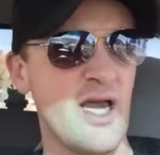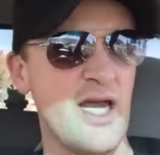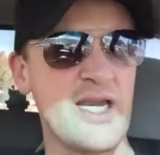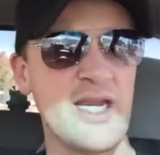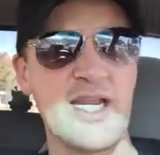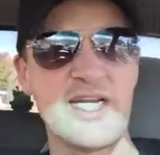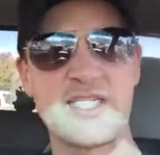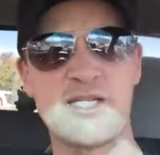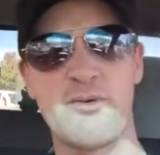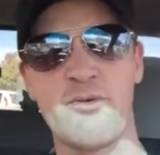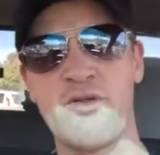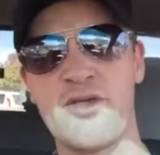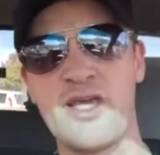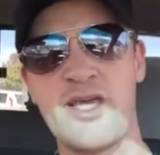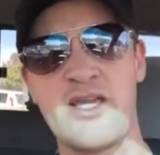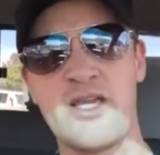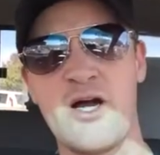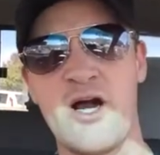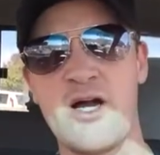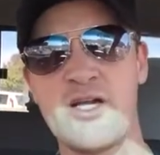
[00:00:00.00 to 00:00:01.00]
and he doesn't really
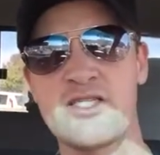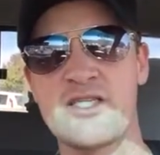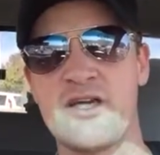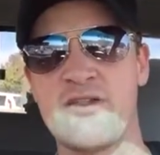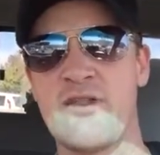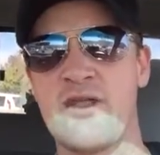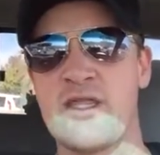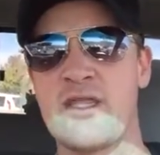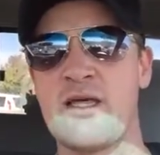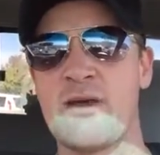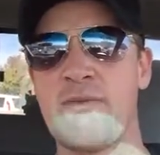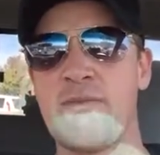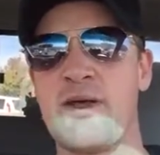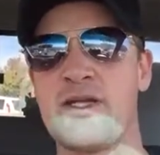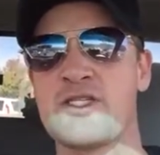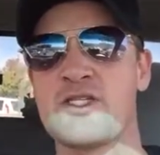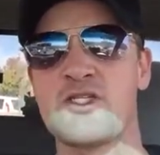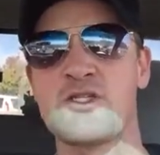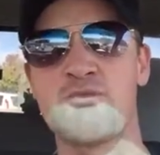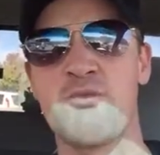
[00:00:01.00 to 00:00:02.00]
get knocked on like the
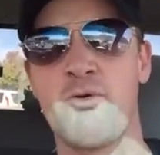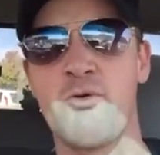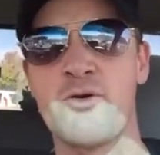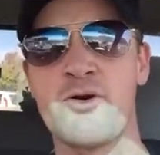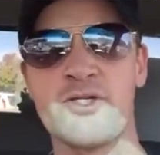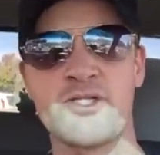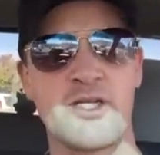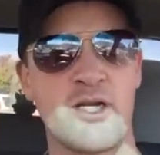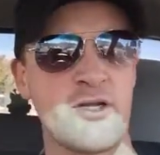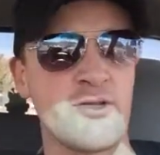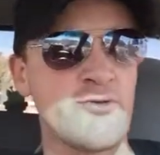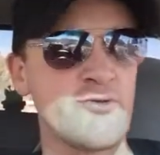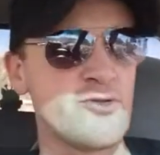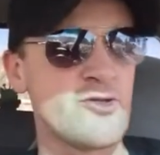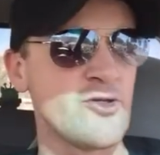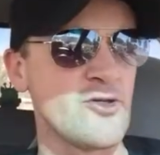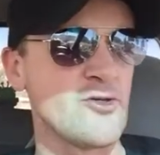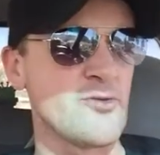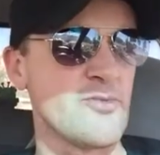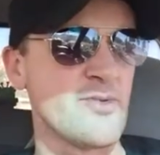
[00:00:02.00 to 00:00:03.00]
message boards and on
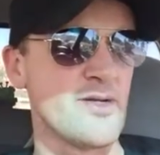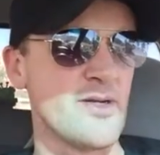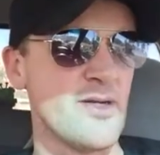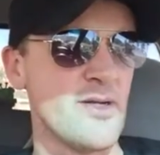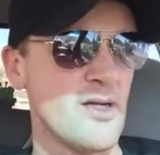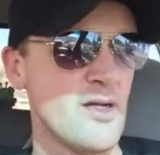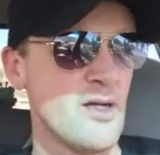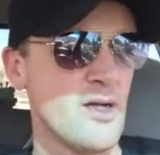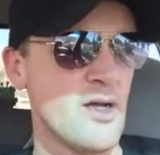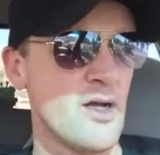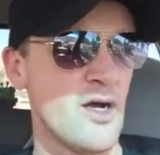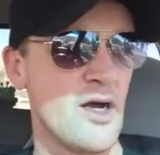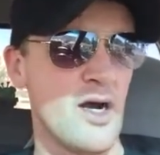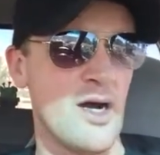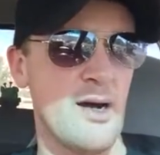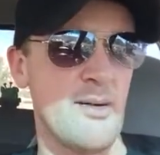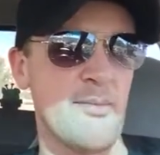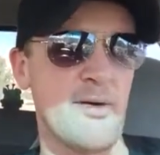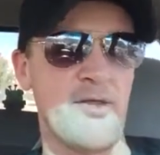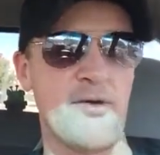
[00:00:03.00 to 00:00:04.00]
YouTube and
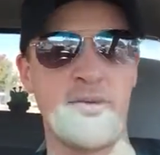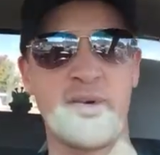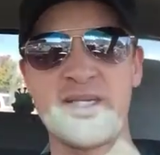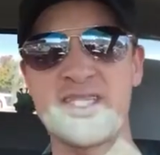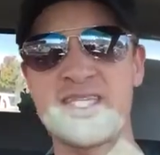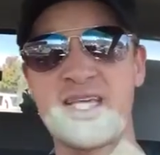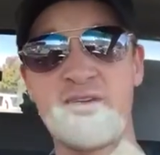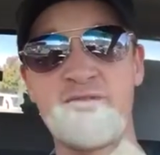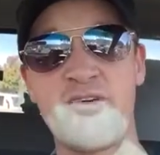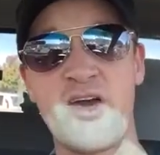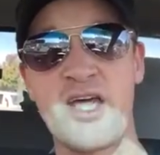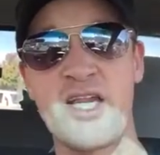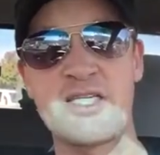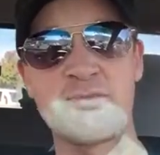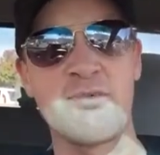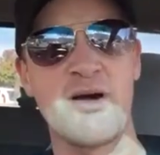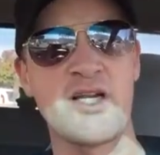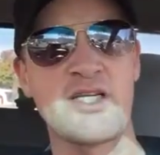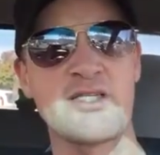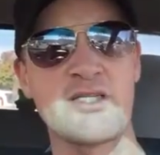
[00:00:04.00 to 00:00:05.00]
um, by the wrestling fan
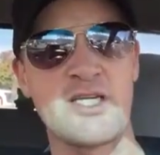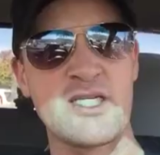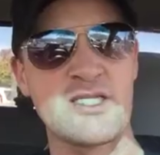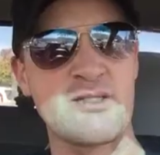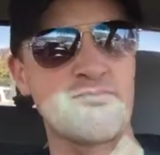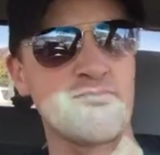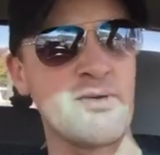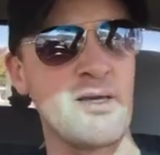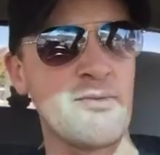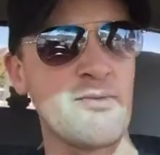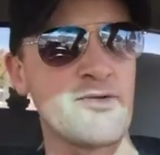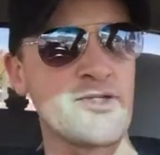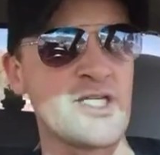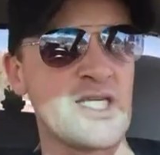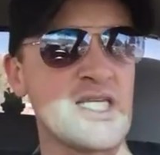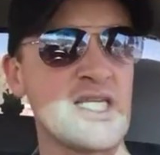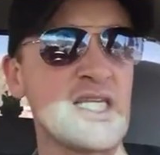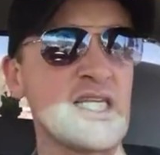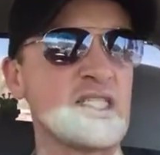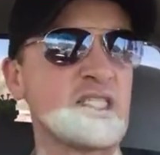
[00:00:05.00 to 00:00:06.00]
as much because people
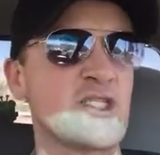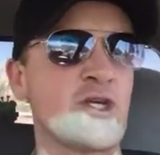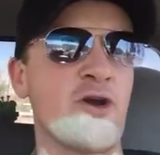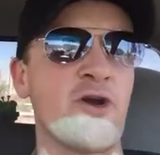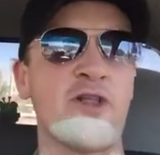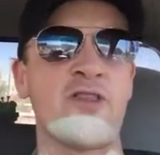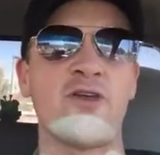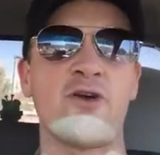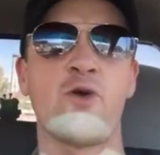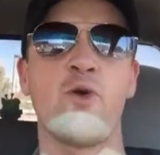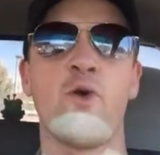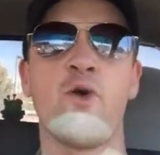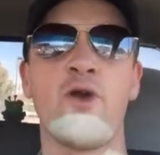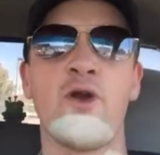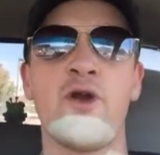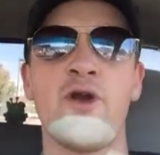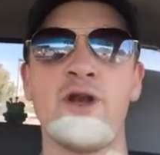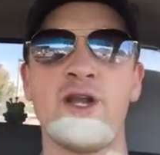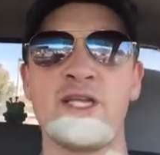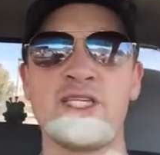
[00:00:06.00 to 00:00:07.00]
see that he's turning the
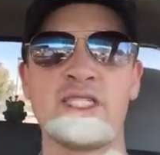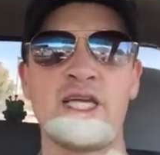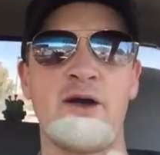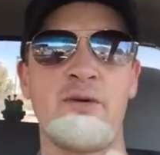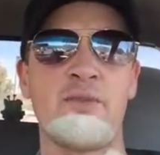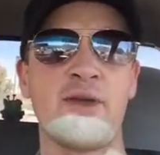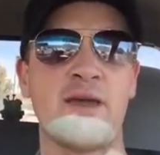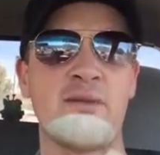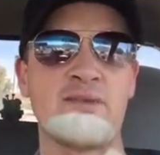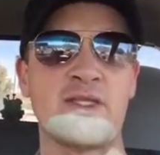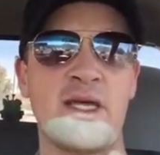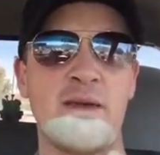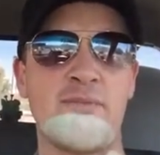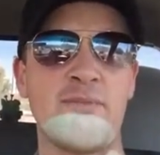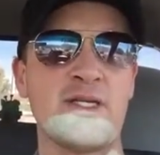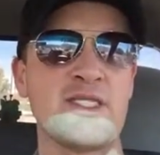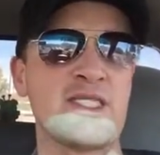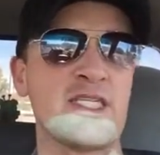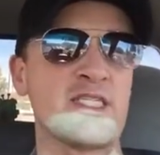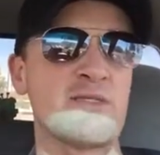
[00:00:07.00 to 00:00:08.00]
corner and he's now becoming
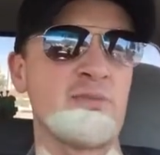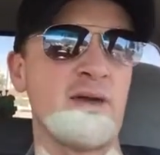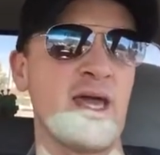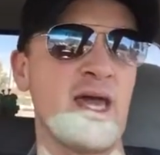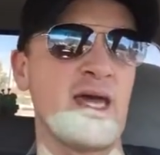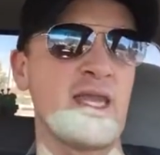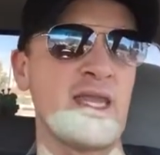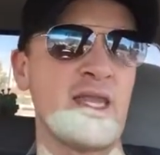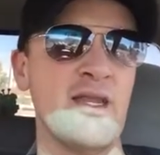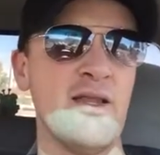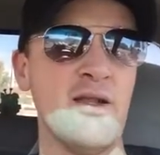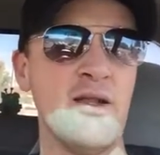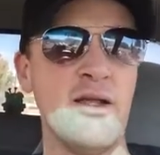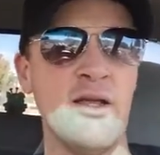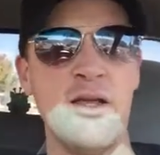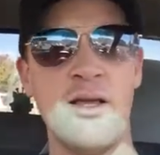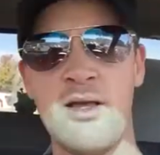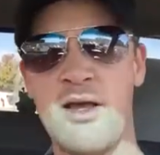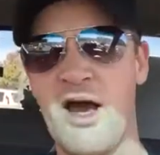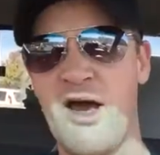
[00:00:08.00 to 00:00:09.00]
that businessman and
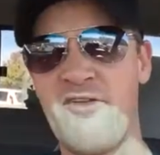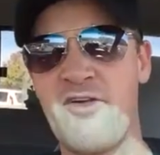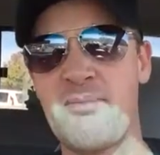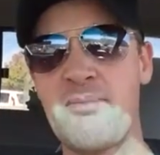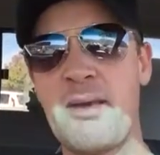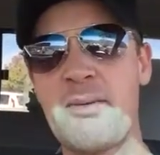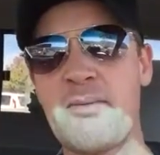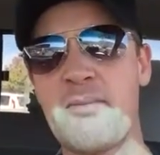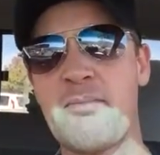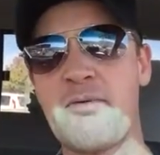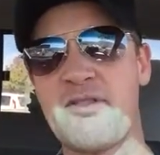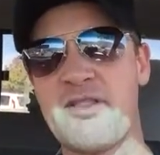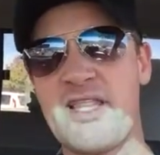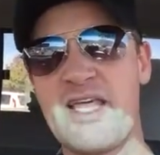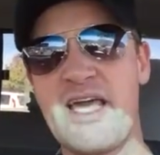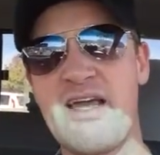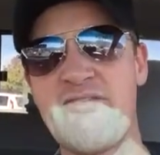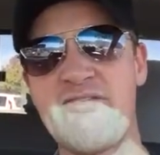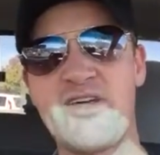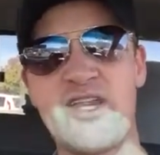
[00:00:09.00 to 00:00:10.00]
I think people
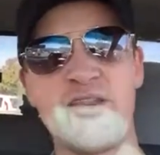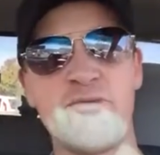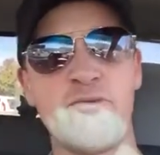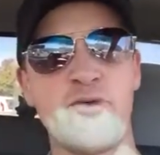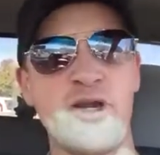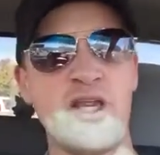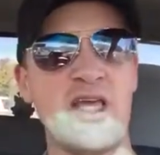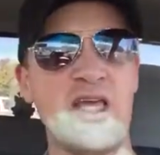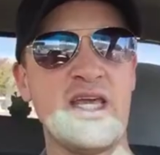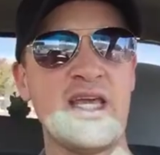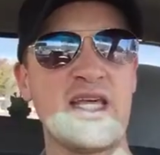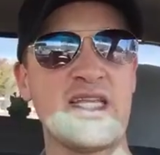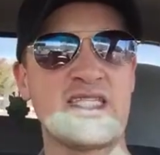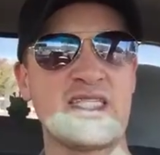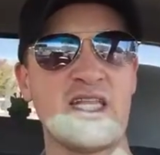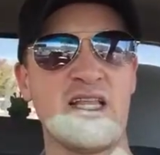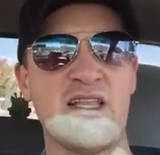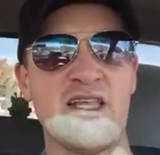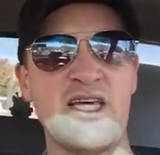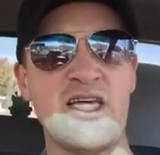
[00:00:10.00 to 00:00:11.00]
believe that when he
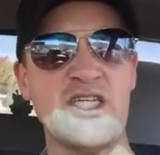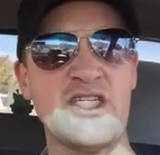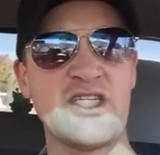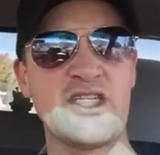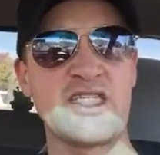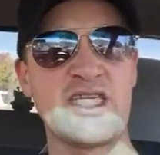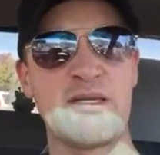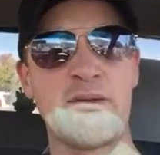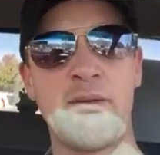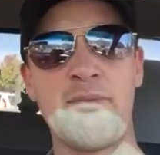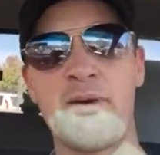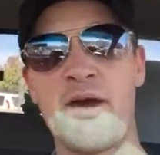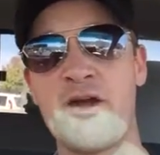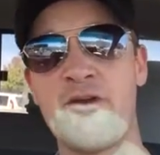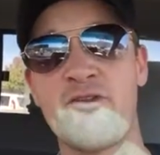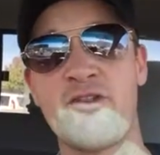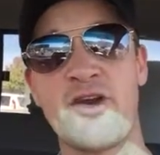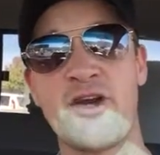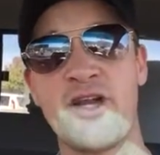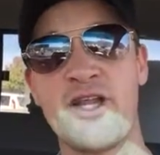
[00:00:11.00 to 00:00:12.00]
gets the leash, it's going to be
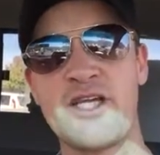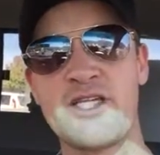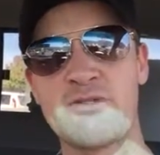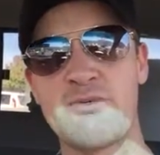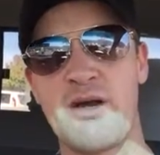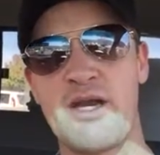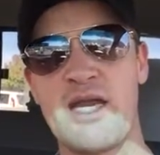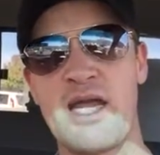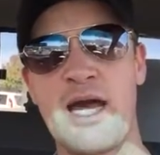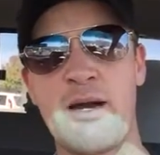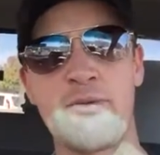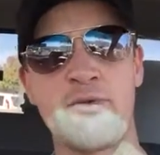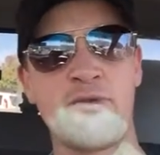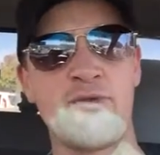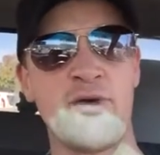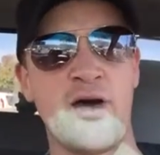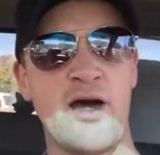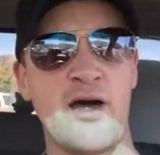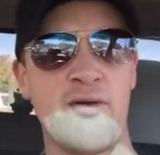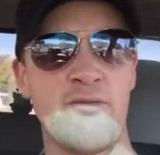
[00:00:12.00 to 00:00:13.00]
better than it is right now
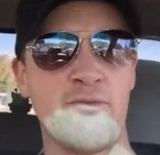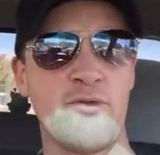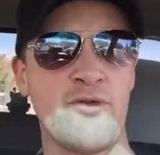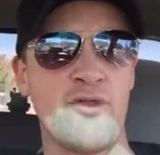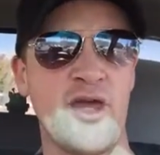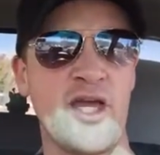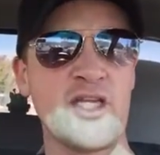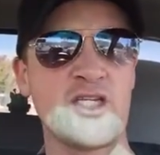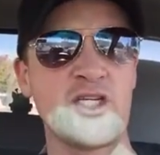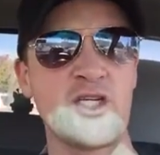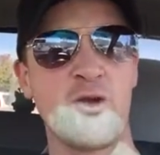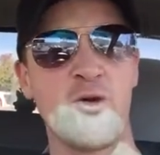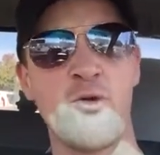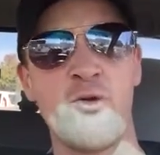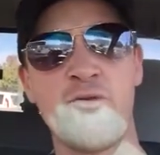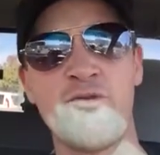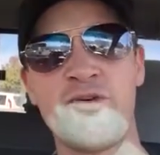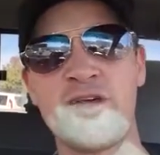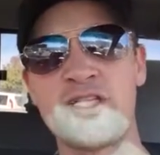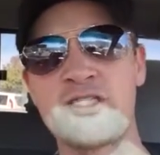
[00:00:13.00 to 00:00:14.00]
with uh, with ancient
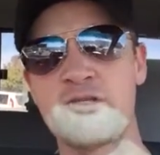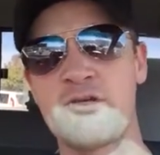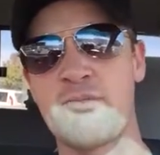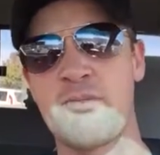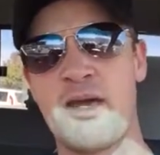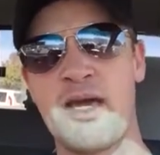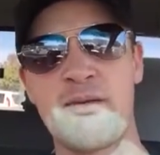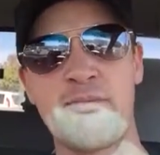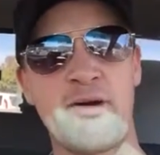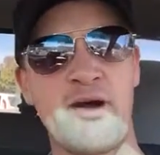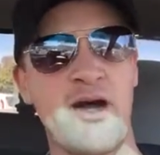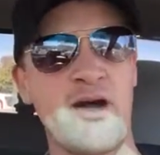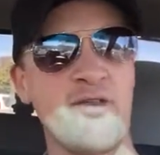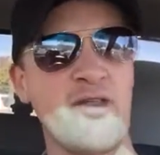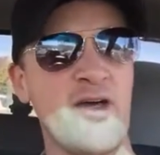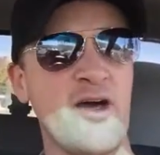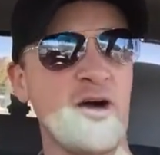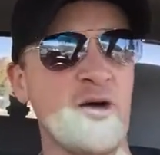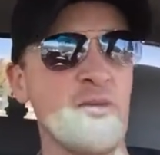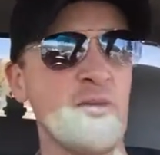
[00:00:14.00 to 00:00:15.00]
old Vince McMahon
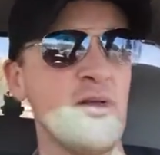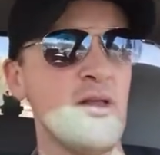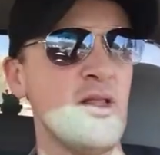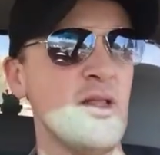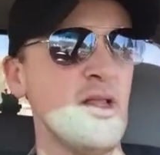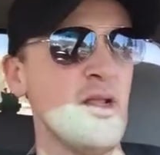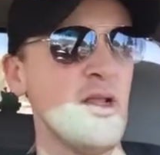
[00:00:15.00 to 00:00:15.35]
behind the helm.